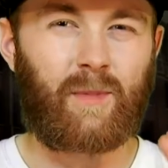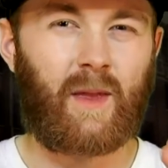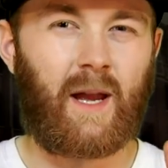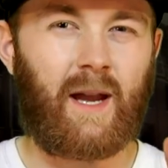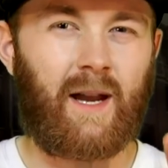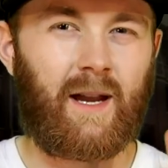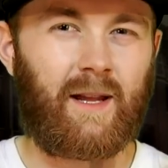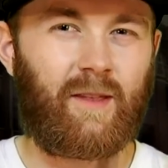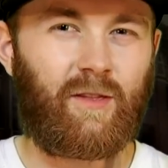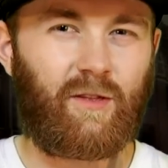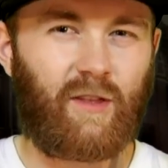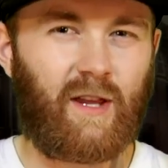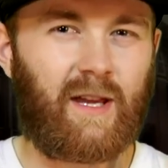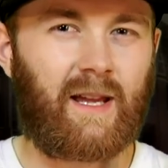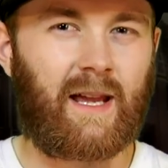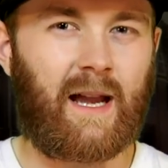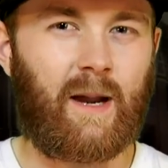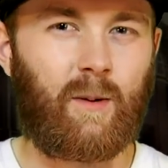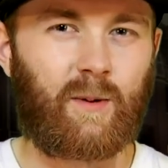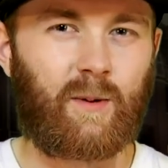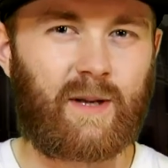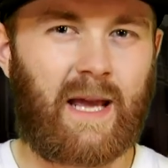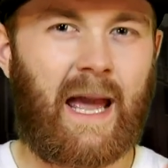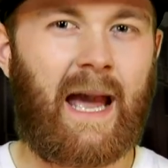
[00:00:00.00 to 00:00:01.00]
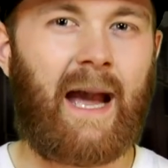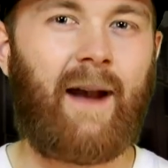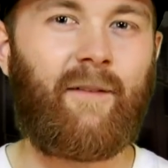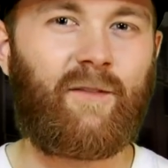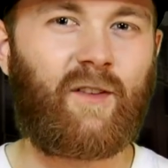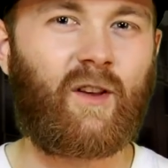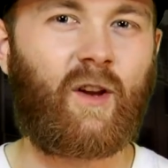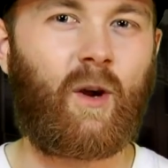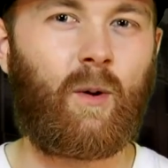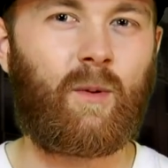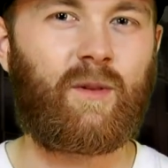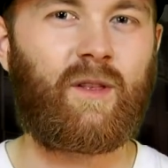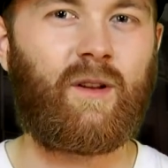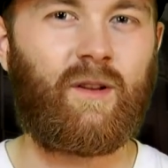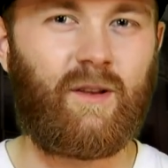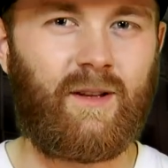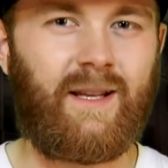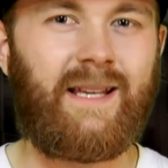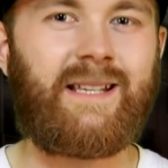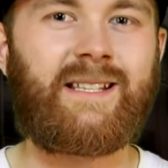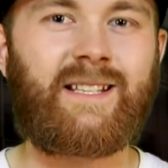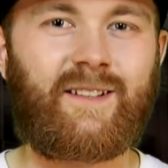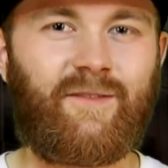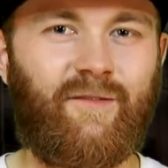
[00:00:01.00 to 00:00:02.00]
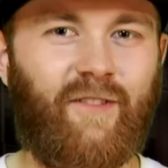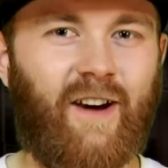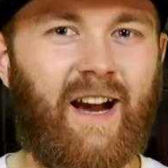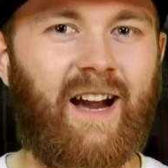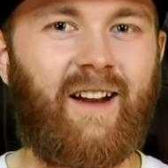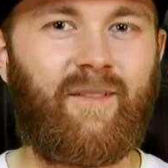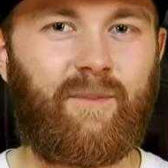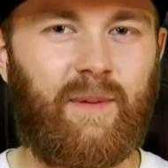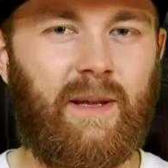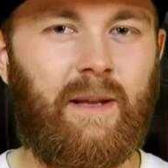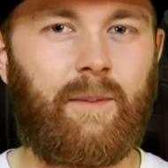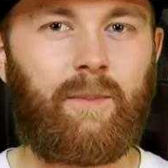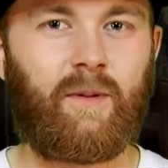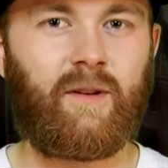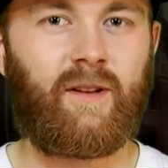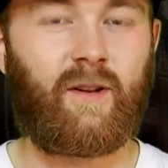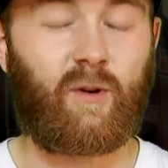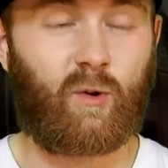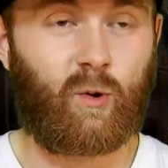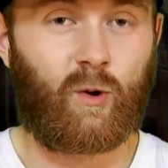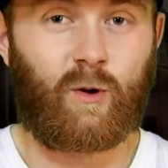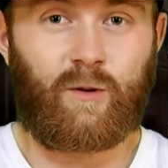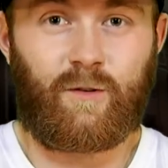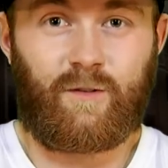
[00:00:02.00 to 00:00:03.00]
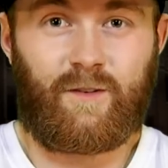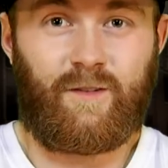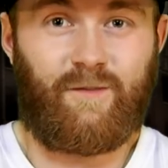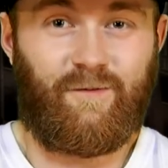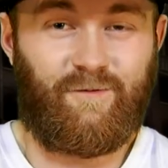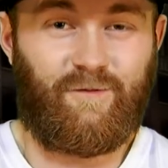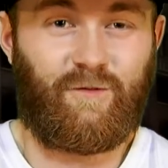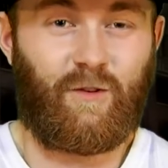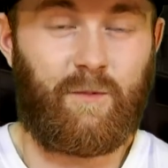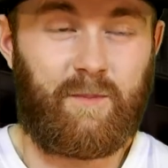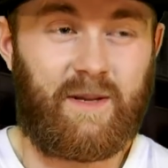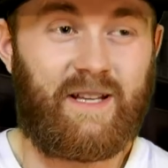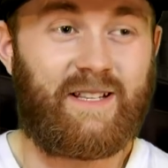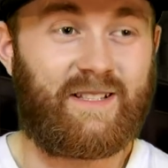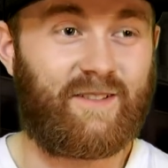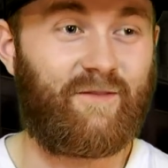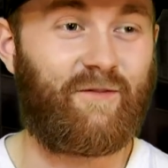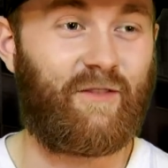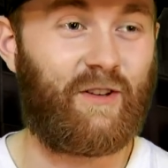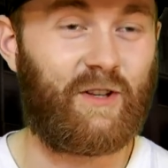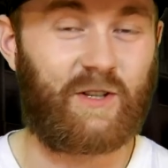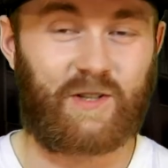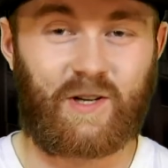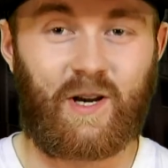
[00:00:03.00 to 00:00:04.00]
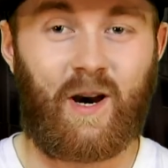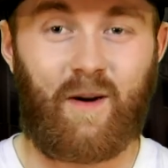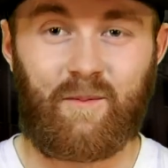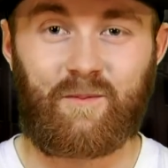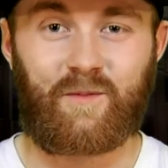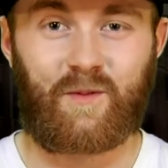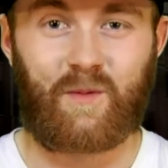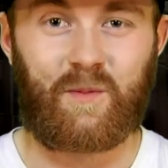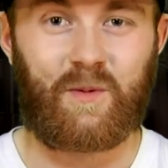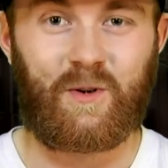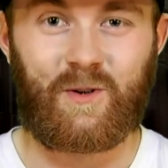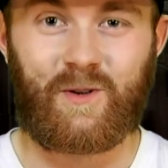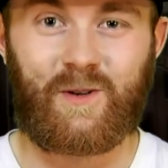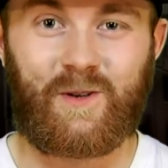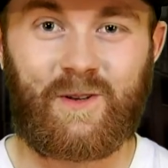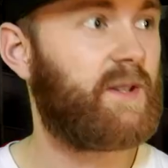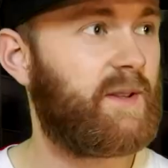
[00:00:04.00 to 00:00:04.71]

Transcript: I think I would have to go with at least five people in order for me to feel comfortable.